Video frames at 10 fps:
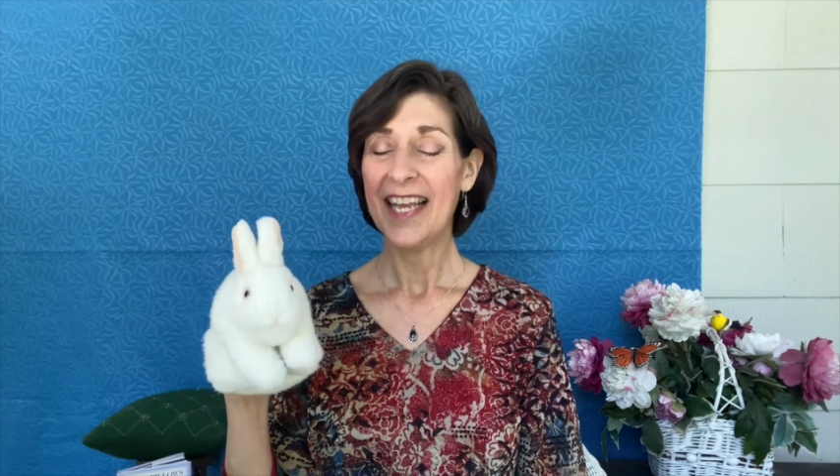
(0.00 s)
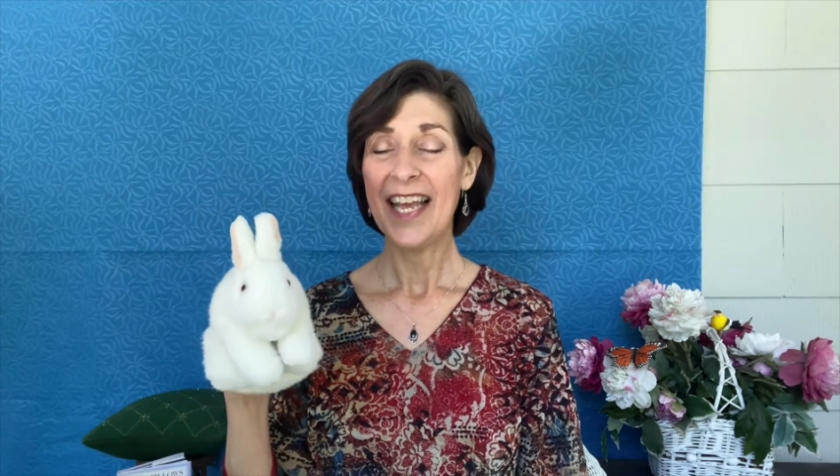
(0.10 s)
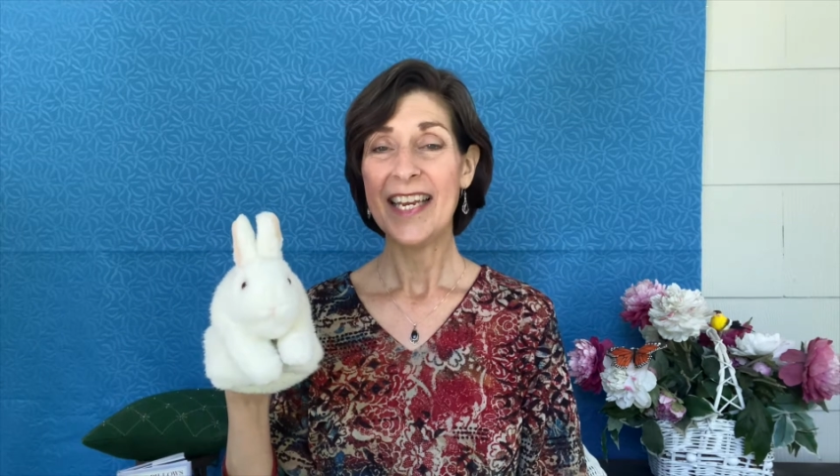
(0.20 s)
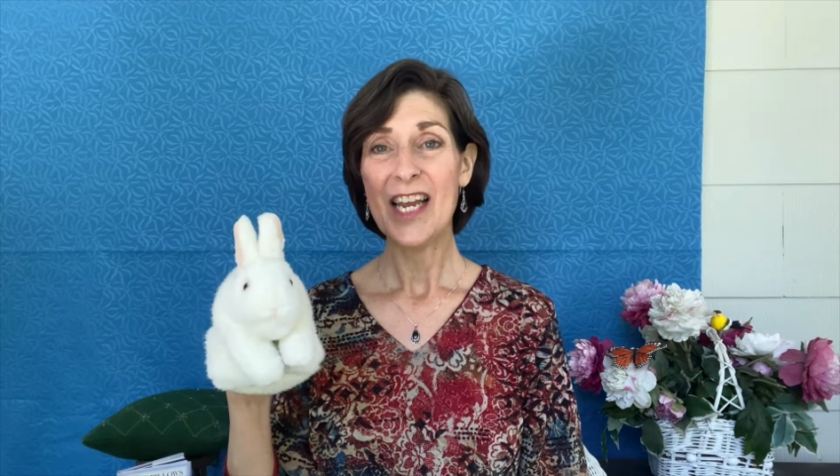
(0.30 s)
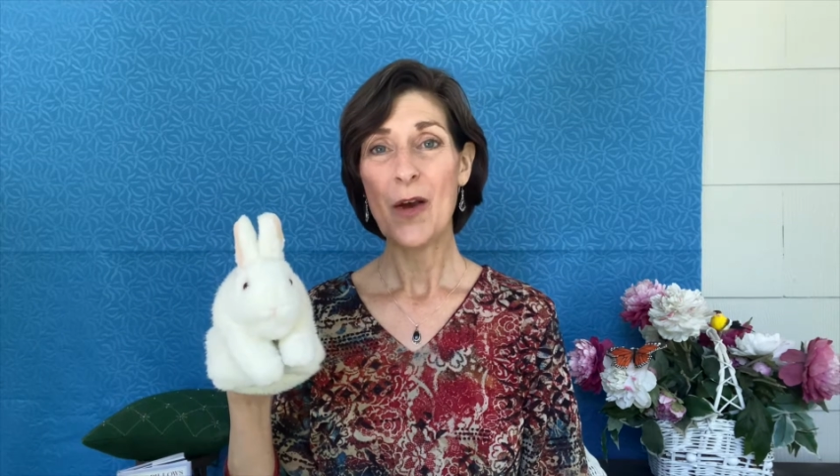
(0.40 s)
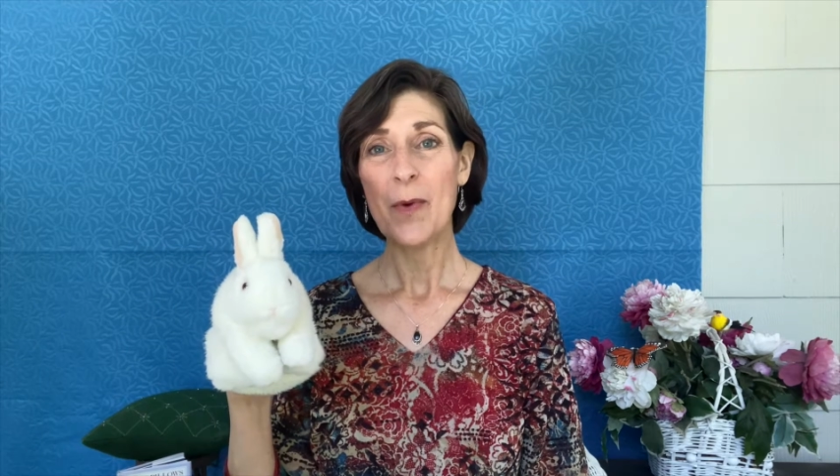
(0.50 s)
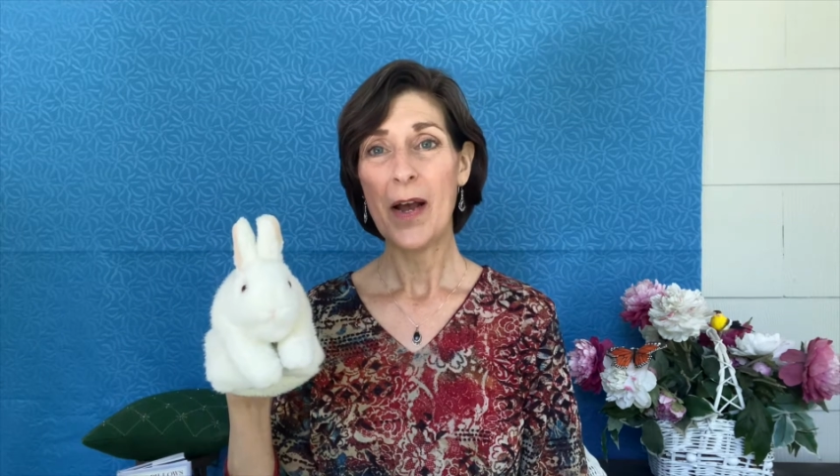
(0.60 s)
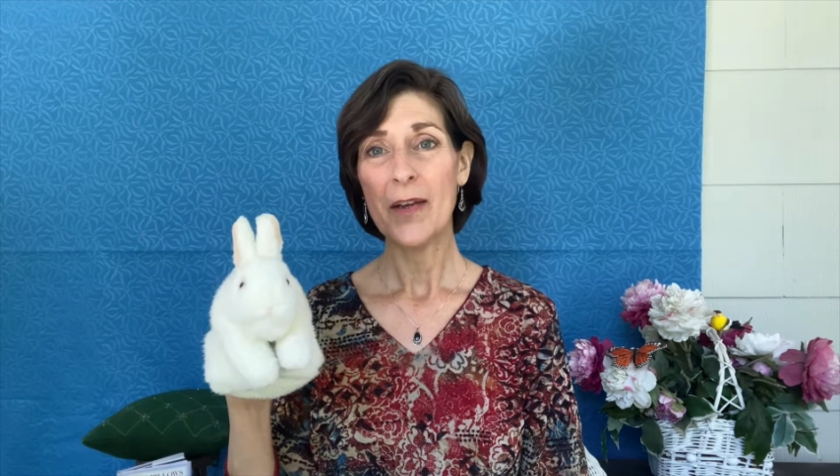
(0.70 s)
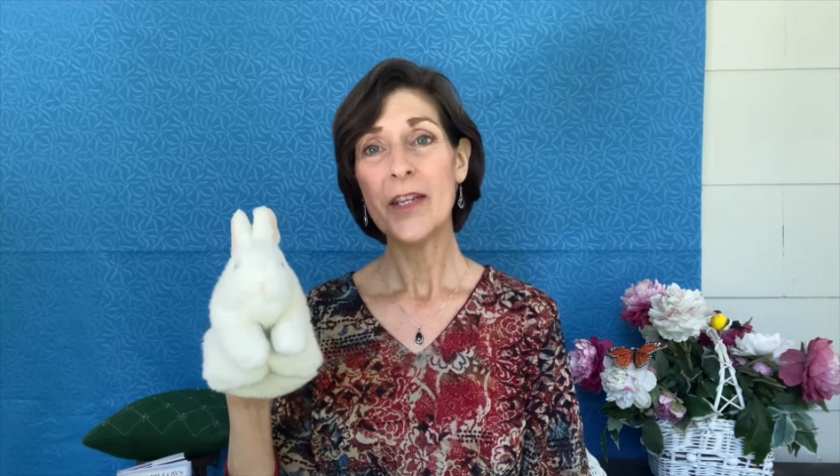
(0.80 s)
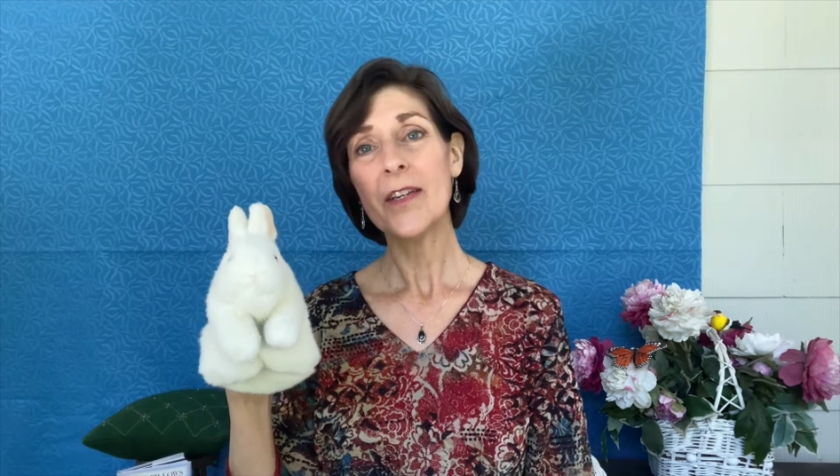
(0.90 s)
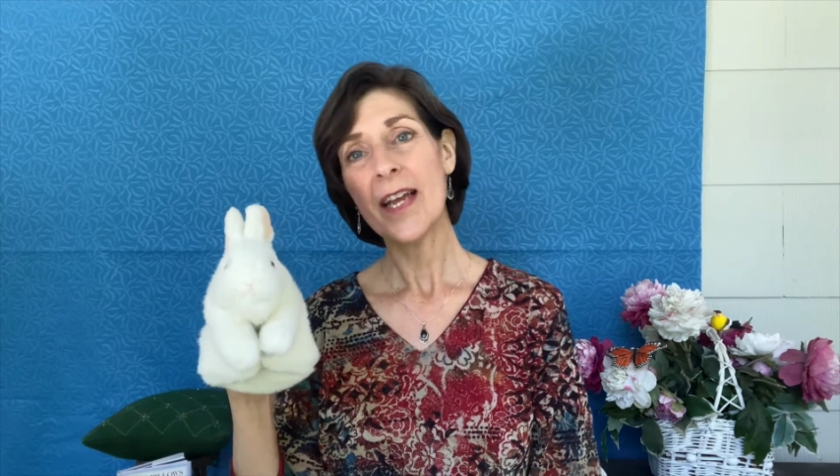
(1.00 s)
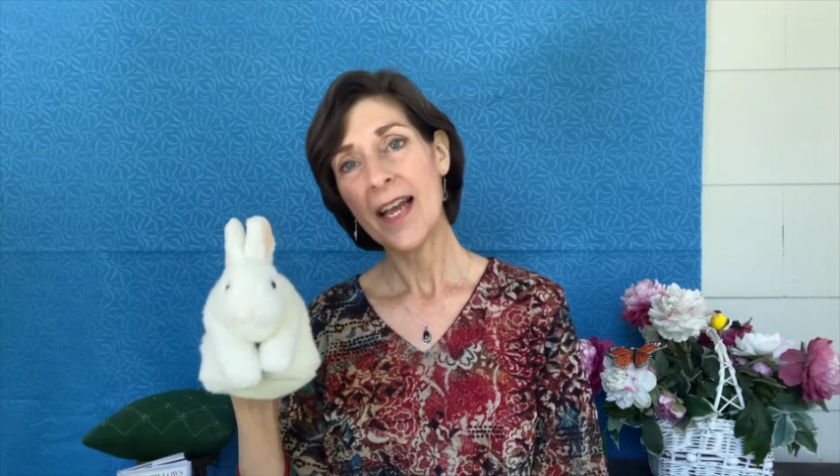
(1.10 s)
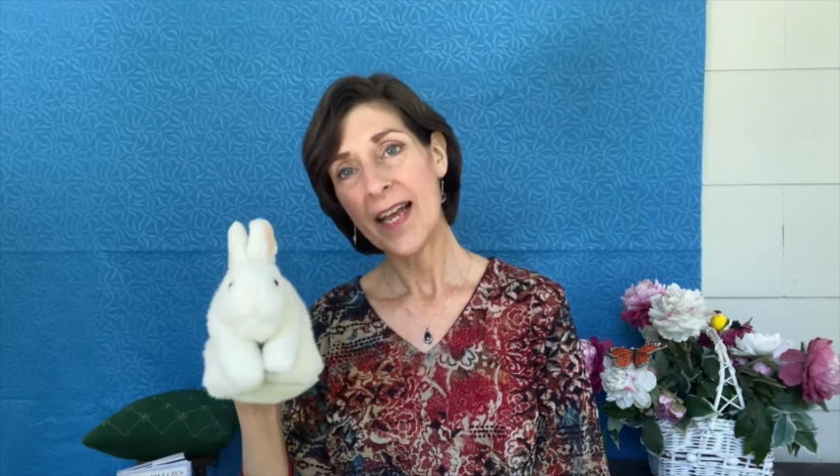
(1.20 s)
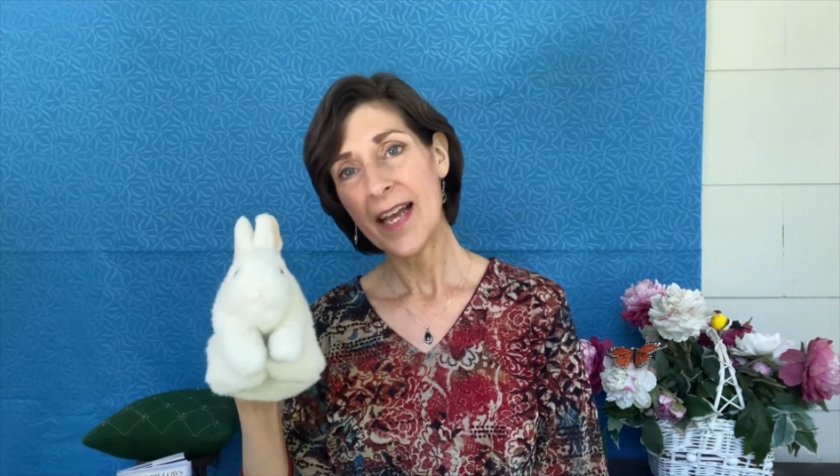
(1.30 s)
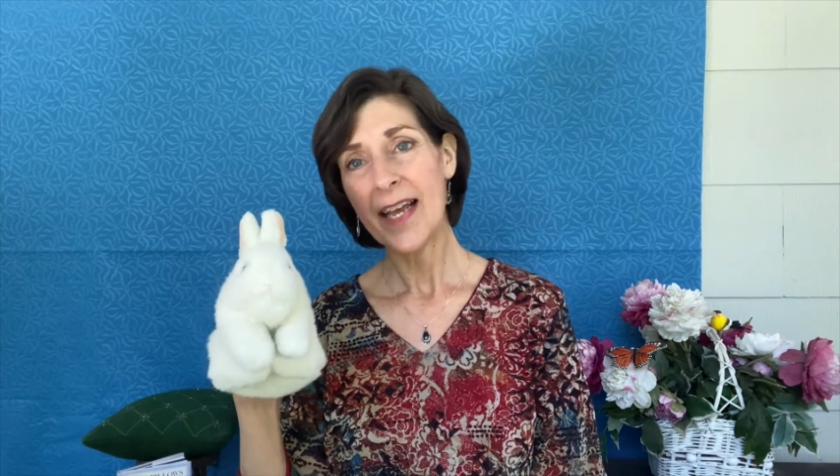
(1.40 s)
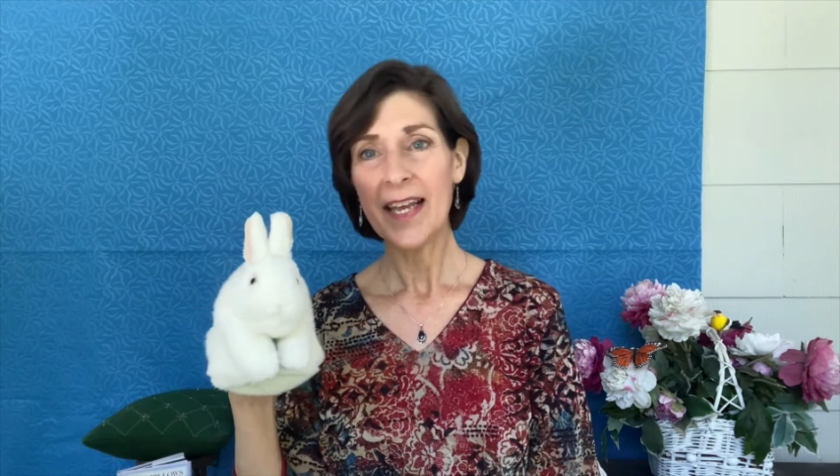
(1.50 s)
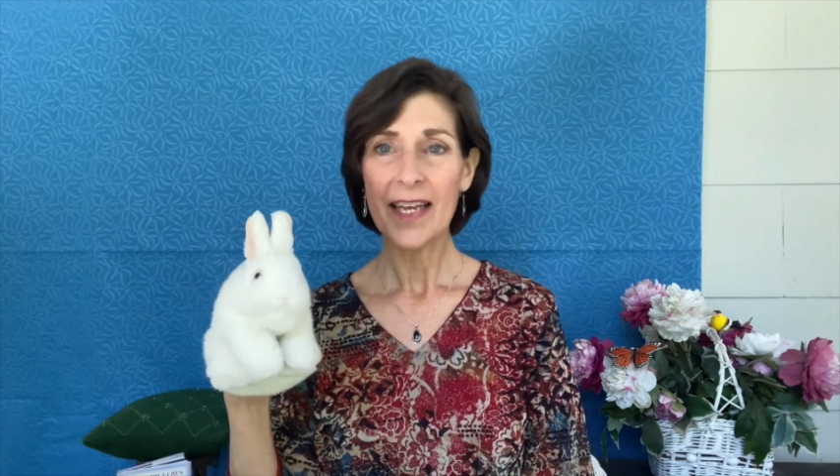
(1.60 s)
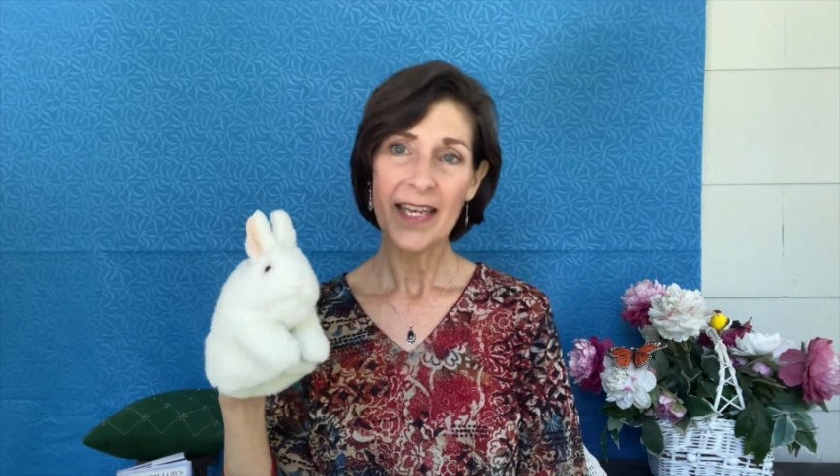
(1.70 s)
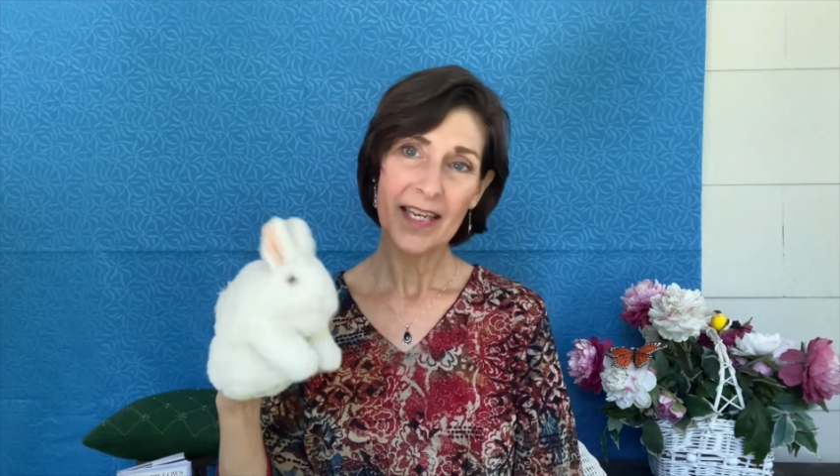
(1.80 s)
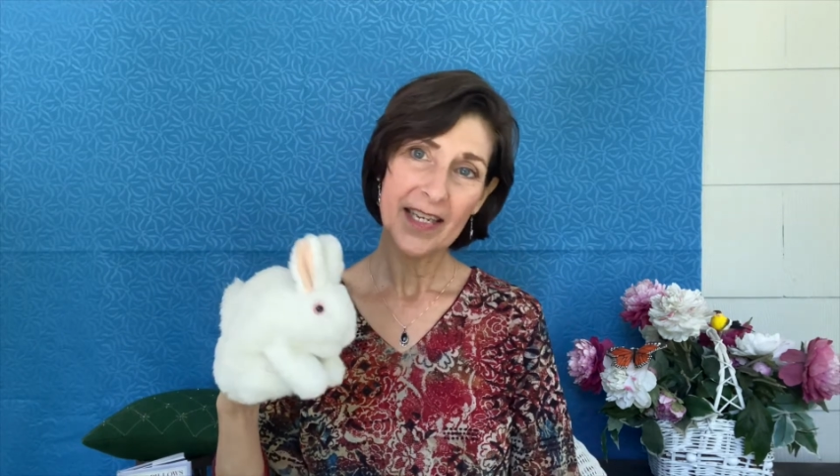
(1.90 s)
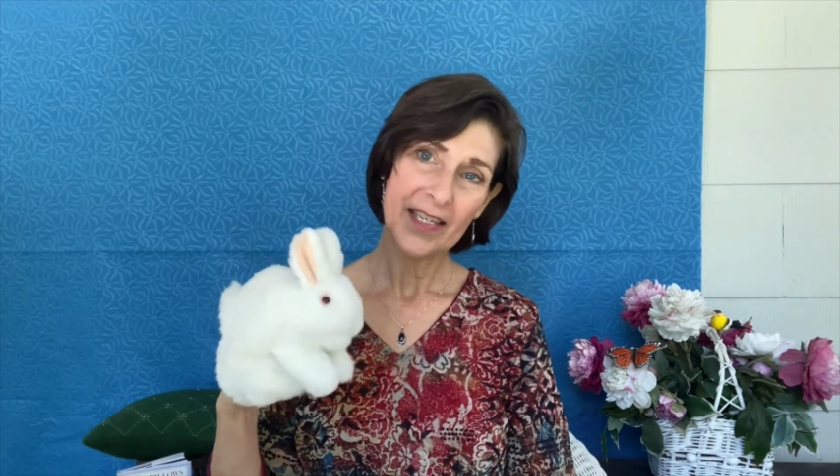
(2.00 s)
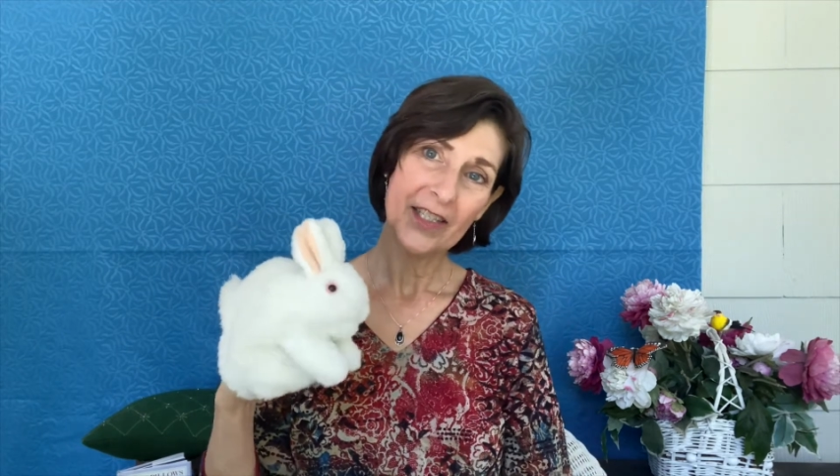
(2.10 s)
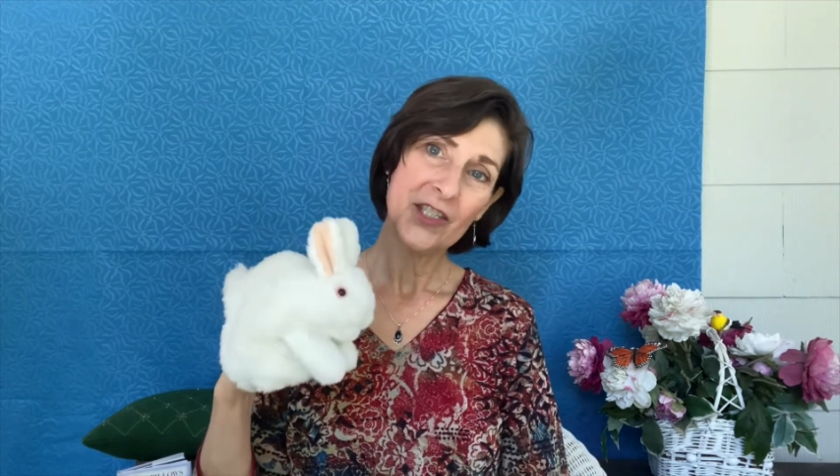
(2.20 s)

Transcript: And how about your head?